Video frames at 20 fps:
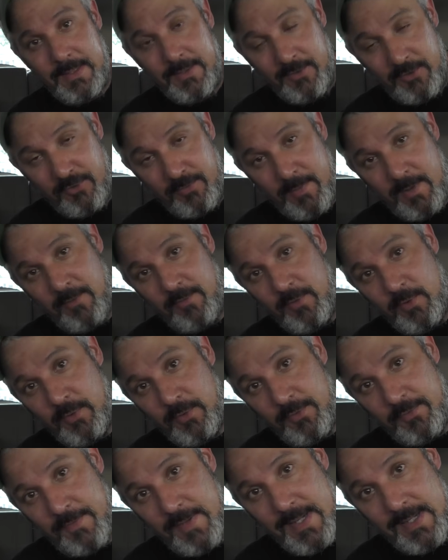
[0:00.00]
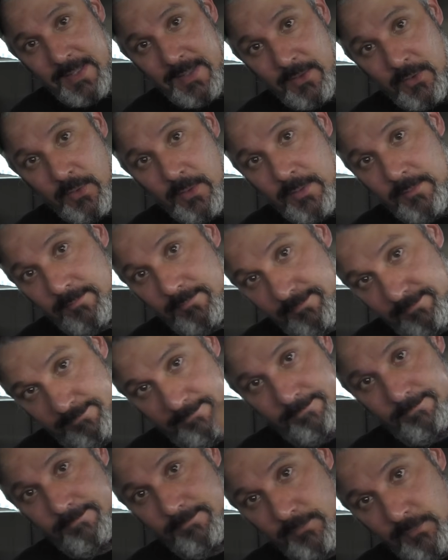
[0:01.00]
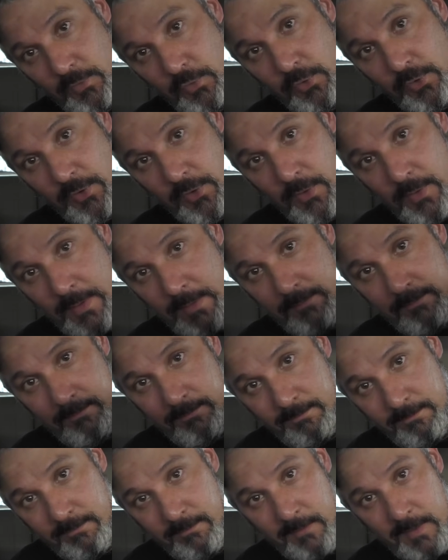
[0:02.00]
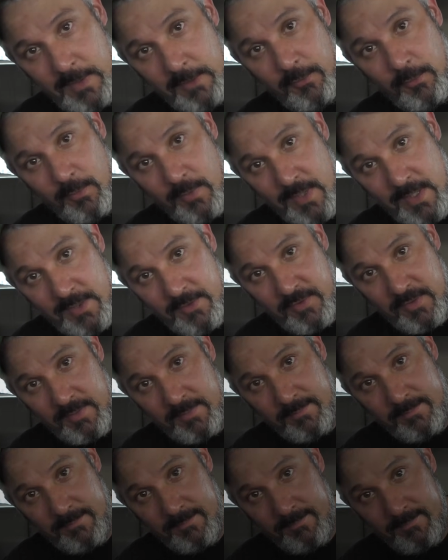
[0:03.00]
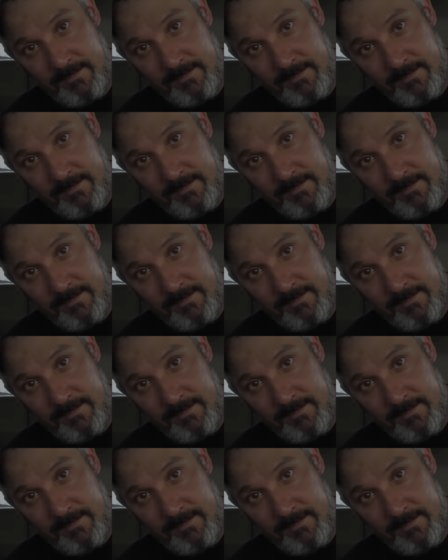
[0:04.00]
And just remember, viewers, if I can do it, you can do it. Thanks for watching.